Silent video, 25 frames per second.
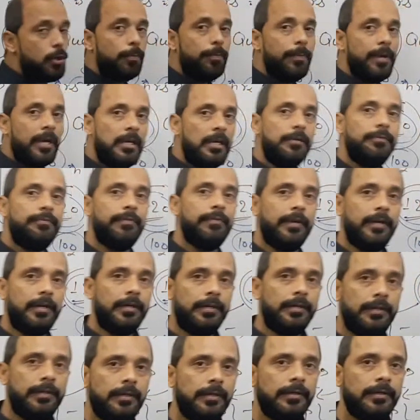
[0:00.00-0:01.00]

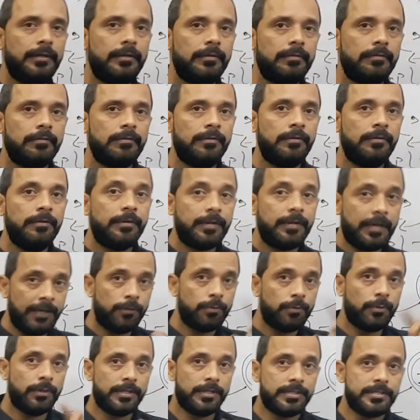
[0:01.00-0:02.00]
benefit? Try
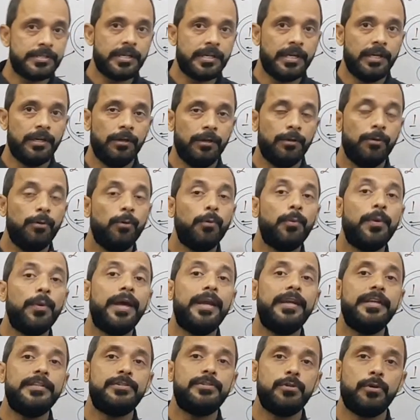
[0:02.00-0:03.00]
to understand.
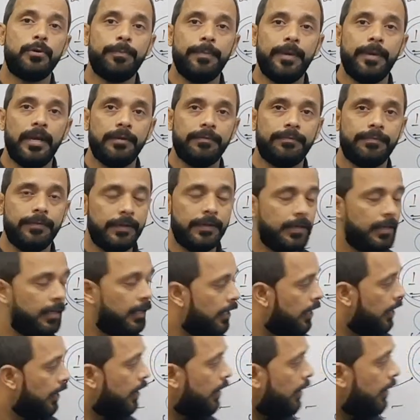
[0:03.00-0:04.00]
Where is your
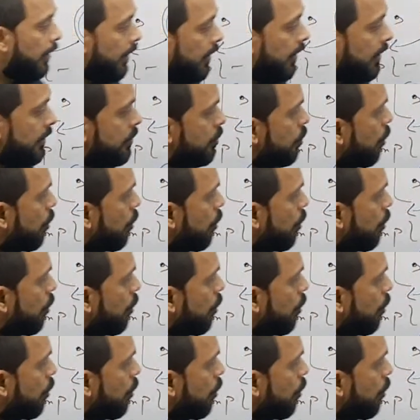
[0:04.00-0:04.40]
benefit? Is